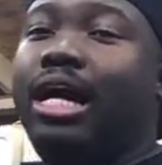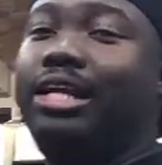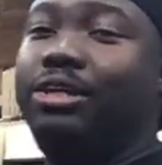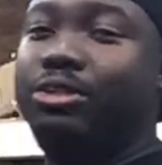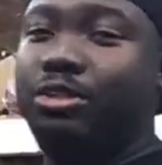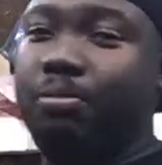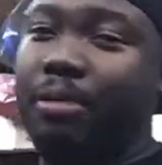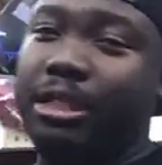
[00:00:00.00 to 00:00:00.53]
I
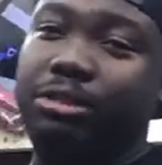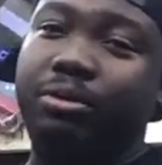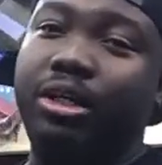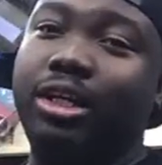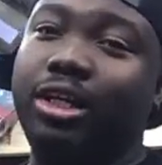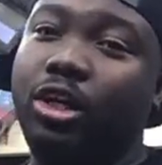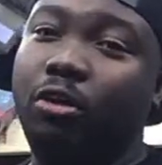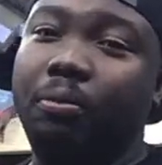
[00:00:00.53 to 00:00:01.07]
used to mess with it a
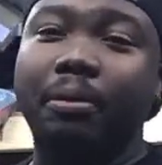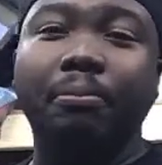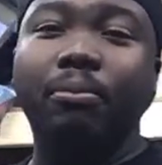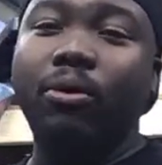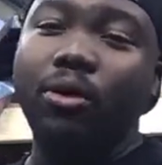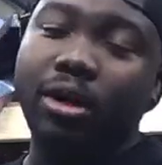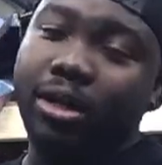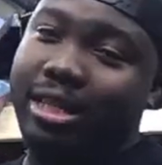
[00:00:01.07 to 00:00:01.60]
little bit
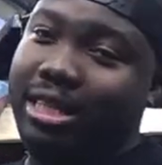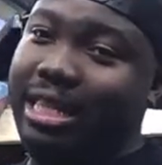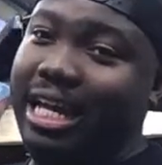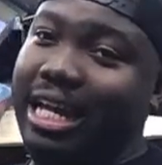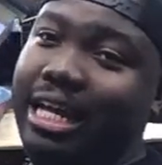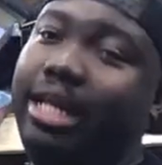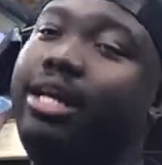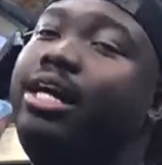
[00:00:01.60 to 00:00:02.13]
more
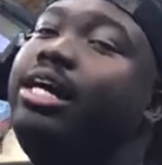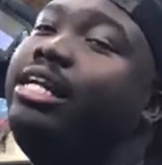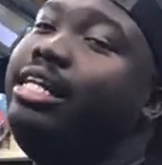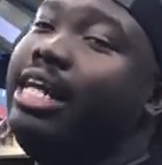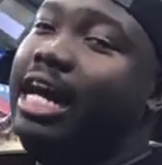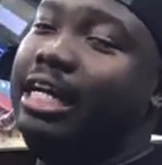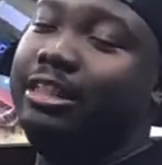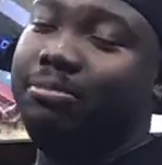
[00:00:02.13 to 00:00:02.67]
then,
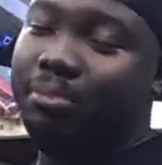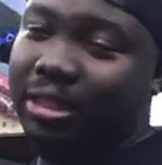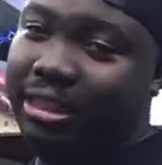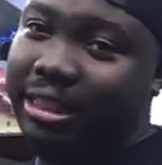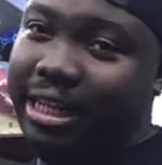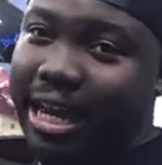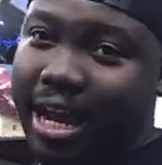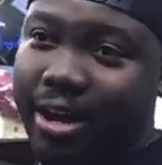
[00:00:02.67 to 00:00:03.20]
not as much
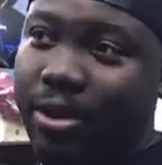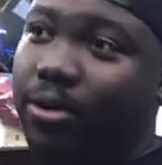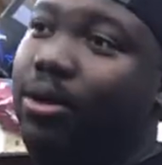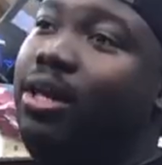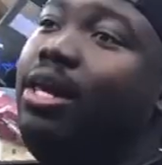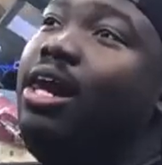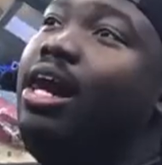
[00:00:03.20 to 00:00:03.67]
now.